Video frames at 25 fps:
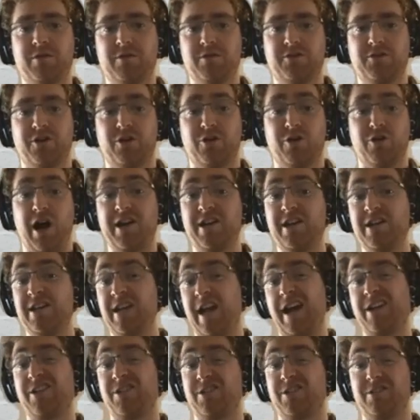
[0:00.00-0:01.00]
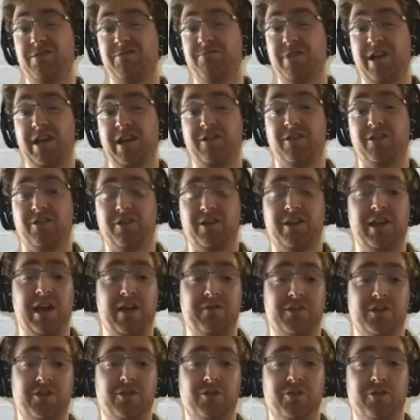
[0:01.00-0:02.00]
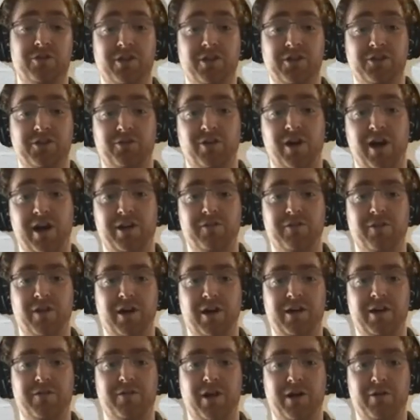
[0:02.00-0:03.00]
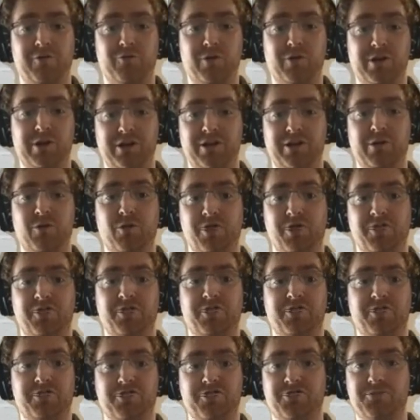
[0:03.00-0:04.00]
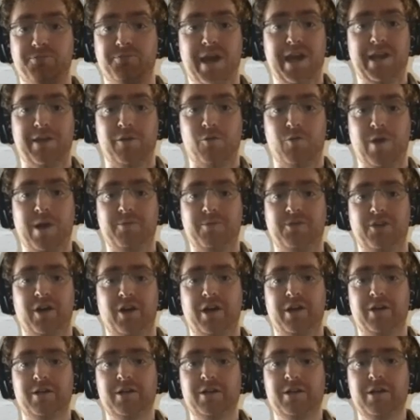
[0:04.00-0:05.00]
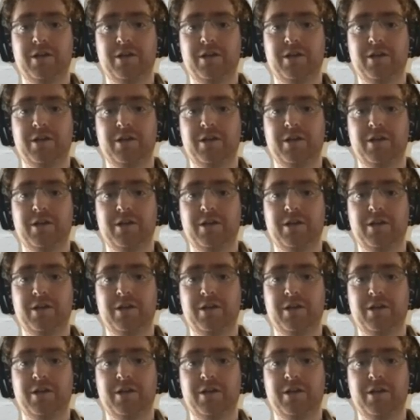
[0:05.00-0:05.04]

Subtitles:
So I didn't actually technically have to do this, right? If I really wanted to just make a website.